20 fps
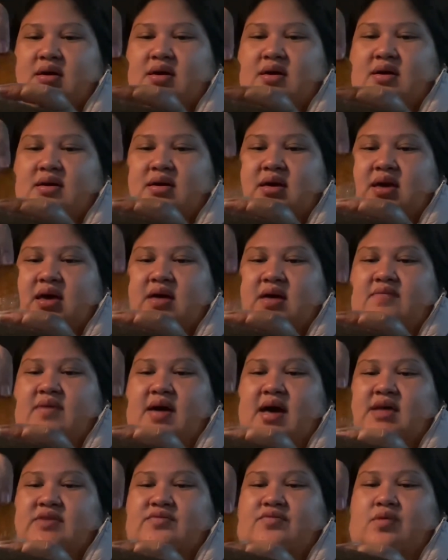Yeah, Ava
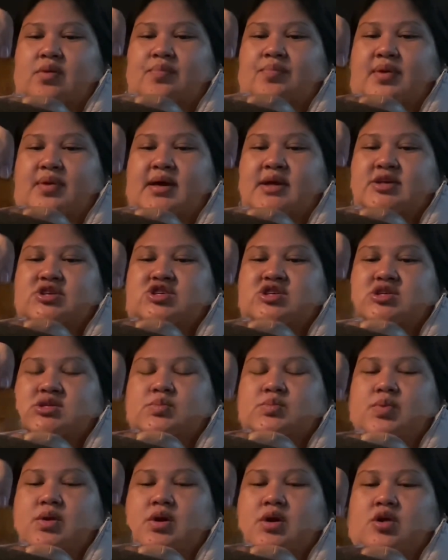asked for a plain
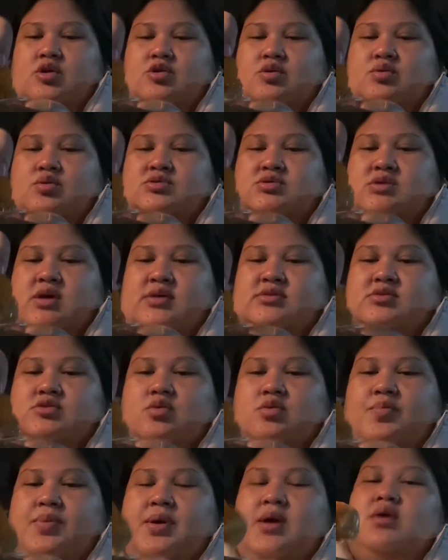cheeseburger, no sauce, no
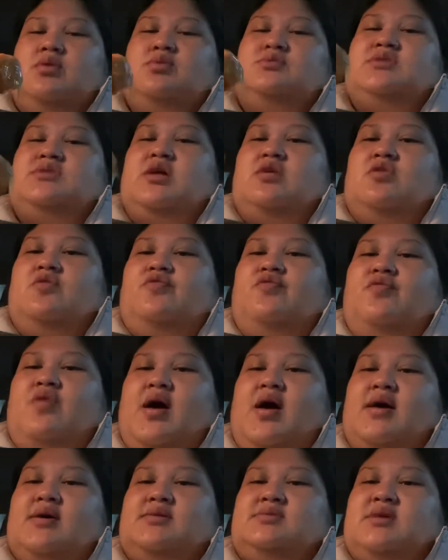pickles, and her
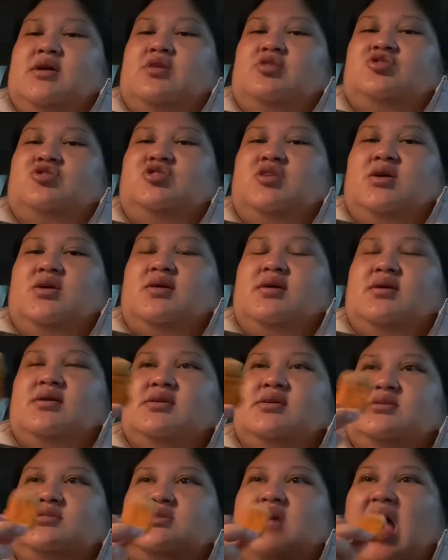fries and her chicken
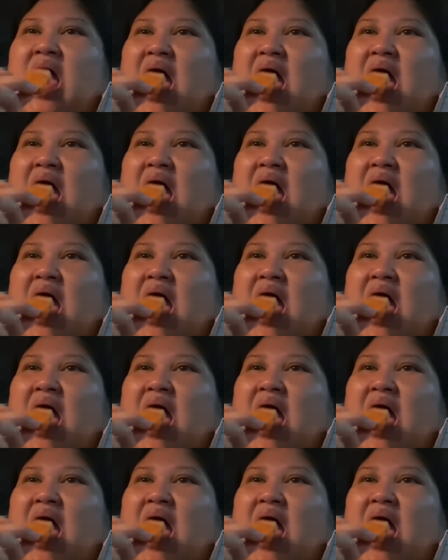nuggets.